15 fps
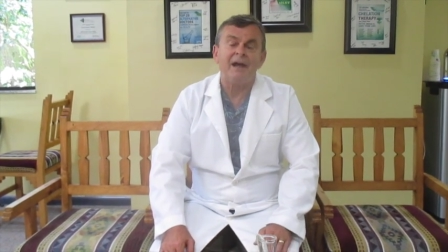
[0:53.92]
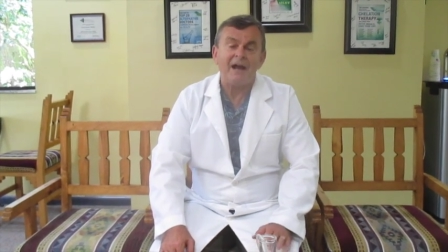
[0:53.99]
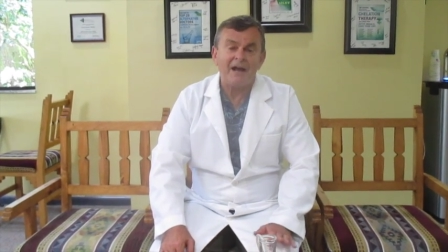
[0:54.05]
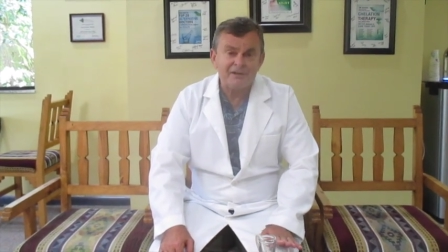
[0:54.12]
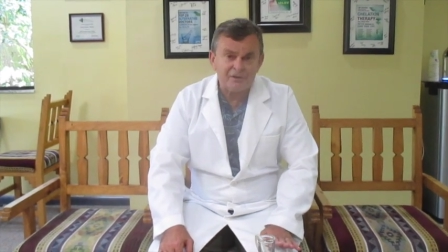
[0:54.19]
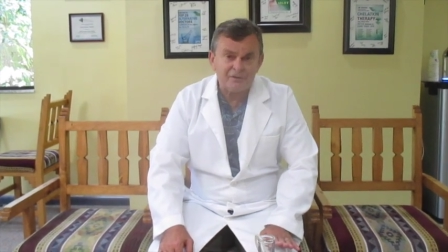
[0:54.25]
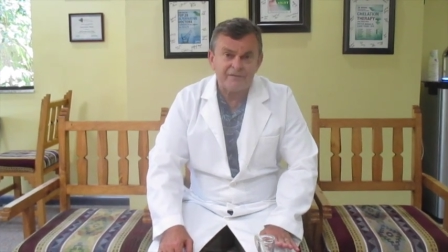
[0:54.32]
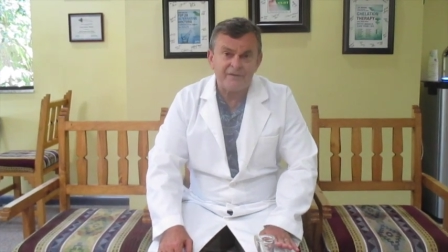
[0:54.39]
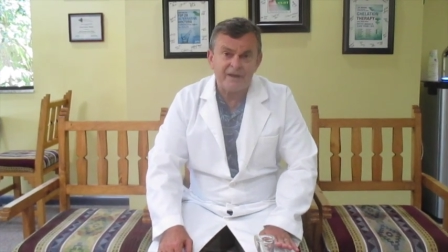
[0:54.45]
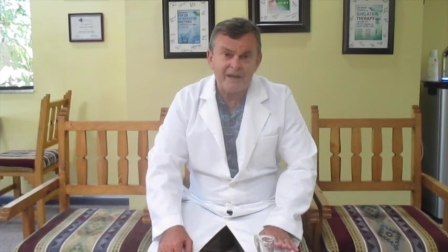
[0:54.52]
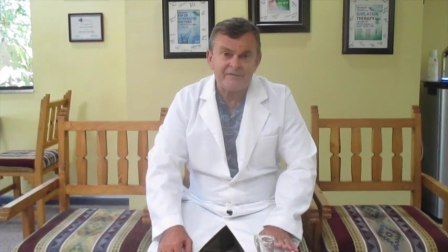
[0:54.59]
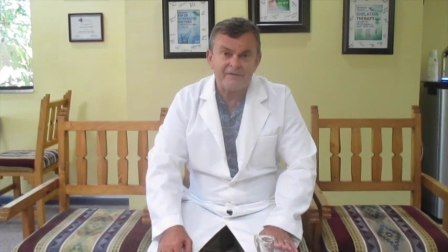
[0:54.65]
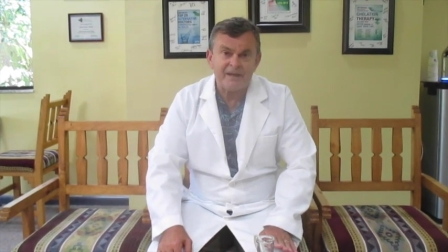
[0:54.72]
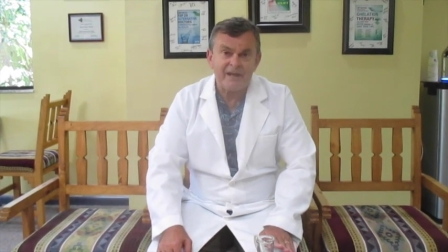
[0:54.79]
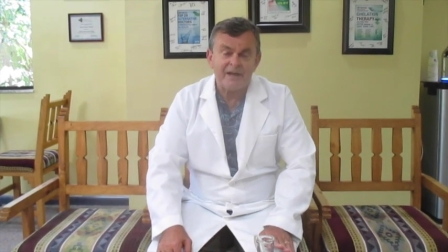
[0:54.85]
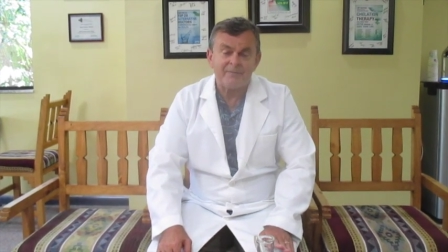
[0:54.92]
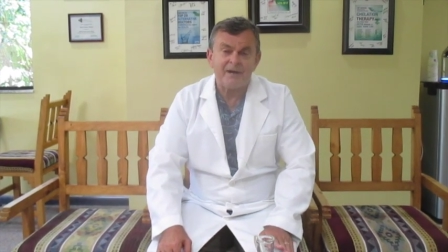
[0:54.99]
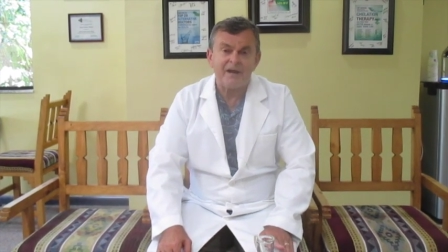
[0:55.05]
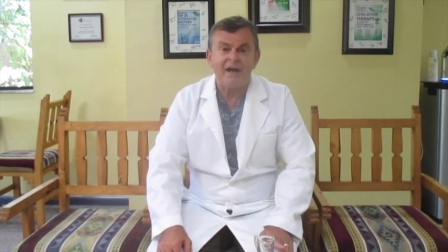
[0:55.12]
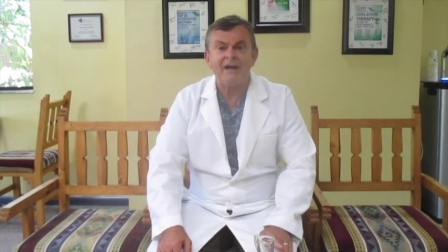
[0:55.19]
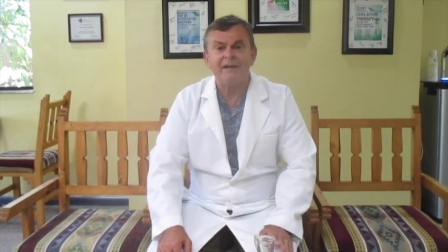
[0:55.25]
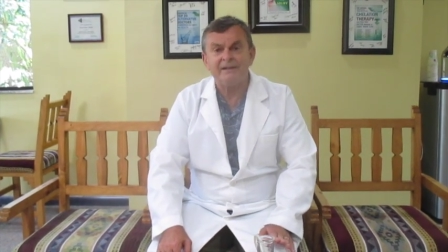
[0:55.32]
under 5
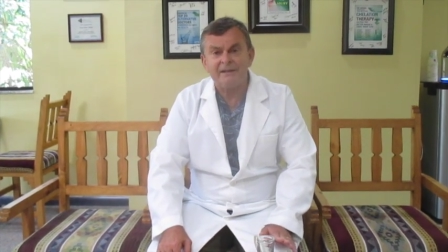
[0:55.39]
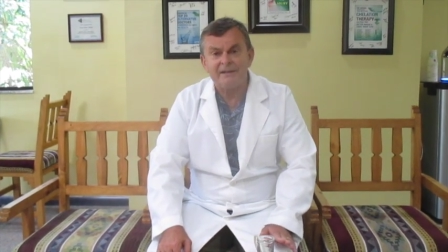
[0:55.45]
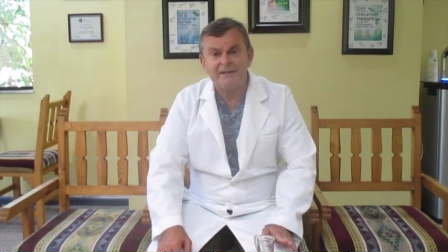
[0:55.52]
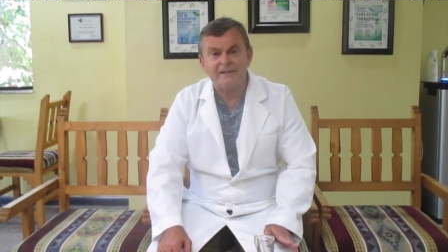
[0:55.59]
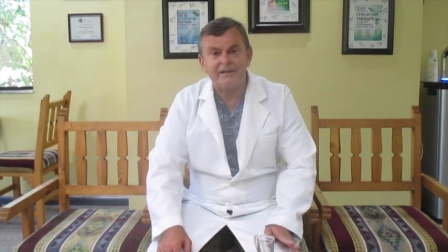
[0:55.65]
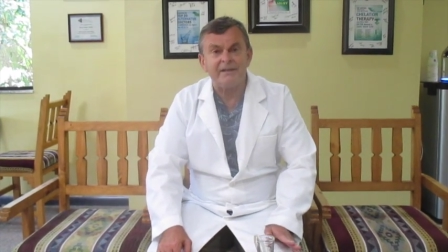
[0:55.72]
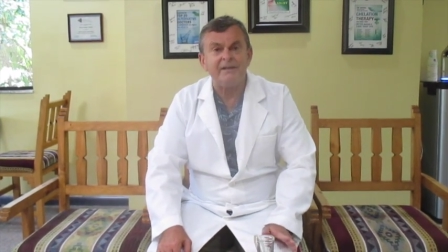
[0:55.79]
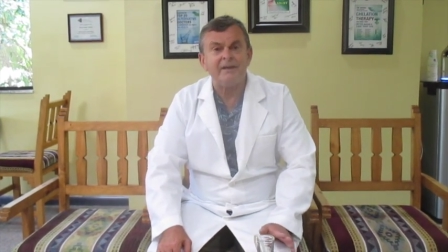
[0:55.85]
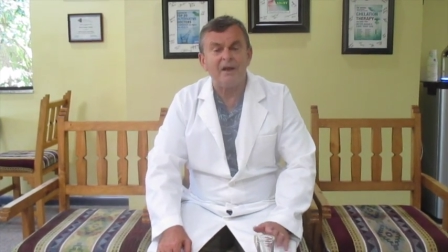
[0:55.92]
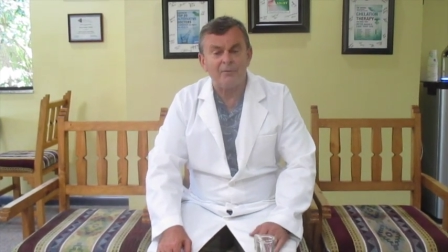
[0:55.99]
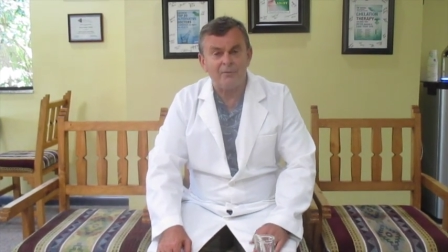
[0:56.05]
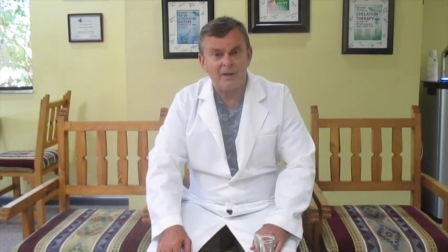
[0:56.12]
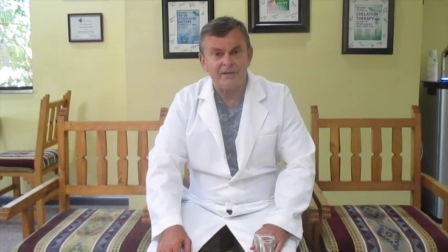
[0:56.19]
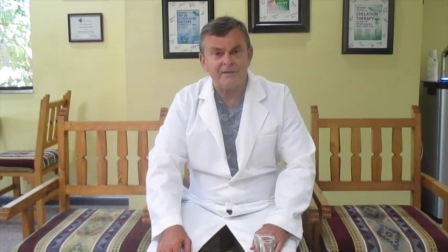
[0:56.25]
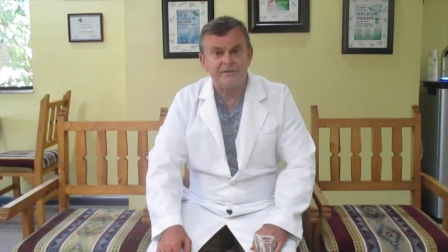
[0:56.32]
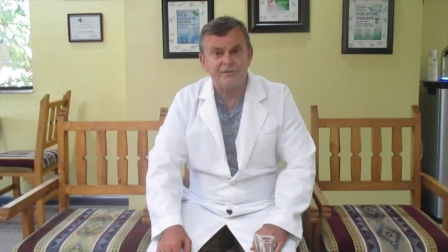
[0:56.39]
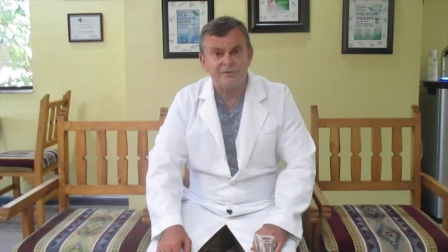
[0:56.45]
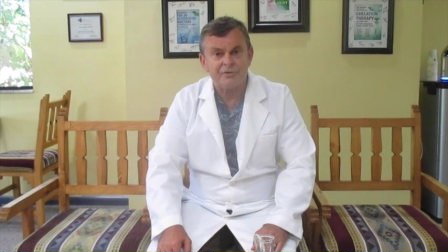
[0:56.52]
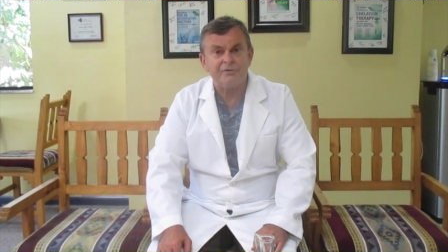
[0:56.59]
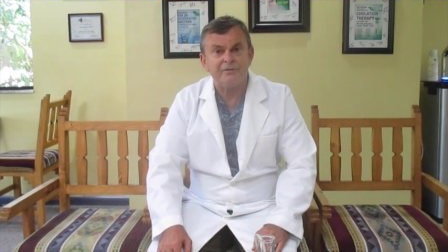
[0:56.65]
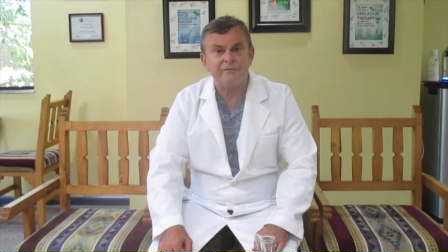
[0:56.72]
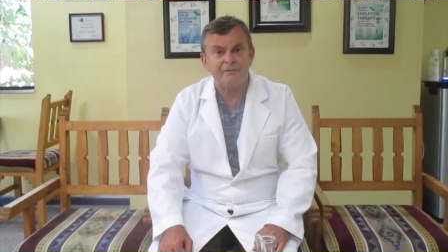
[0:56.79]
gamma, ideally around
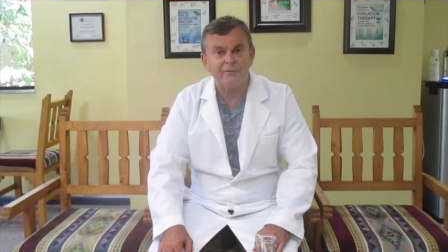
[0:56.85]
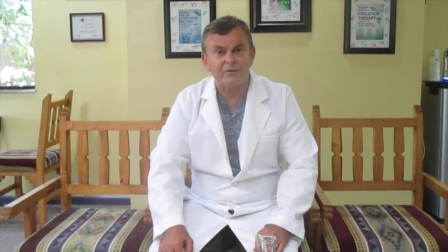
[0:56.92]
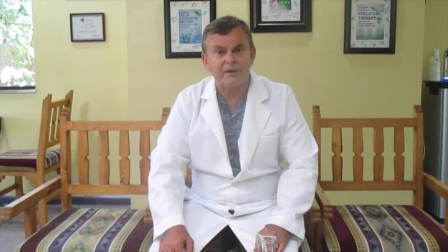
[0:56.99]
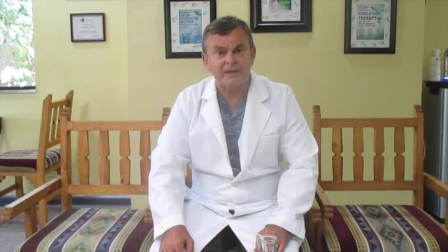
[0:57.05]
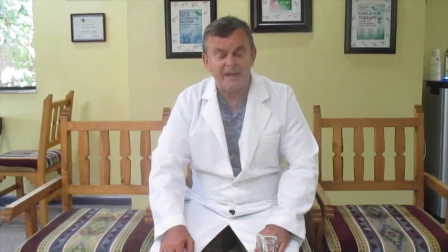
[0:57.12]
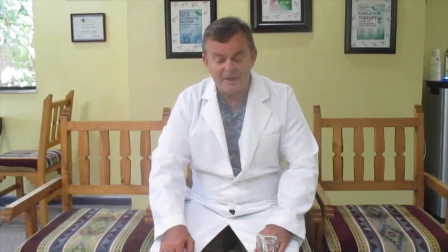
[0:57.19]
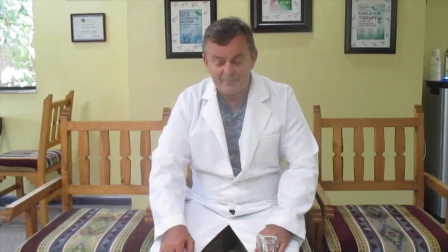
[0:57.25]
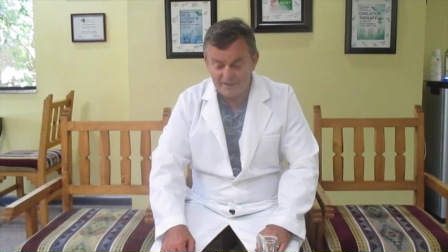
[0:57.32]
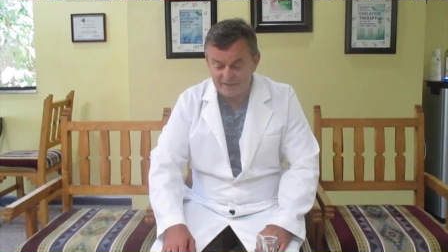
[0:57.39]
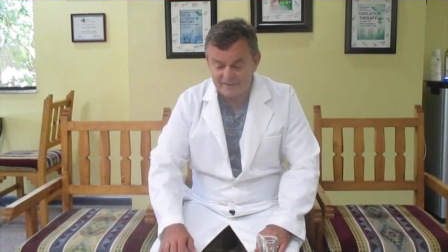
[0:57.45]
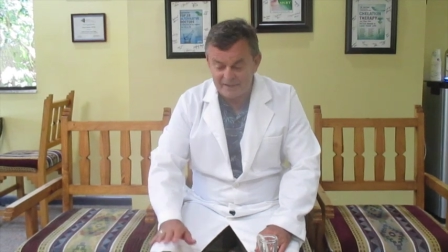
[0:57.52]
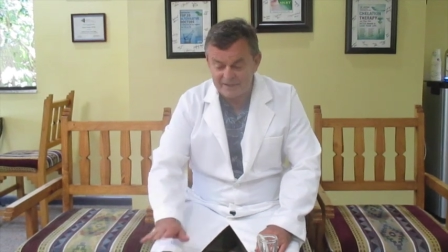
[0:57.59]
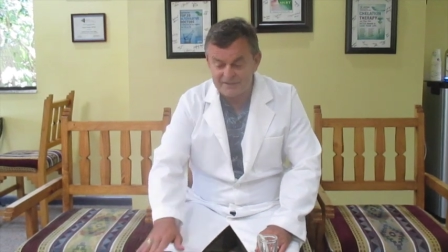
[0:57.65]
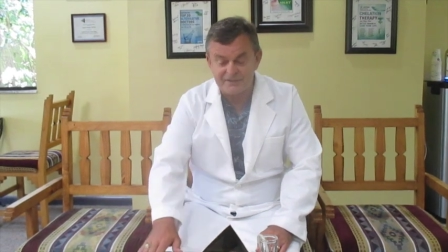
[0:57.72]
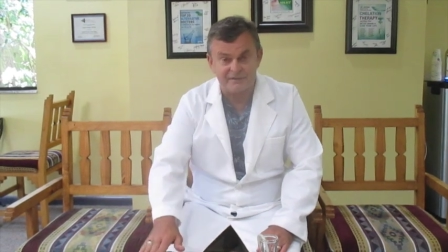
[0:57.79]
2 to 4 gamma, and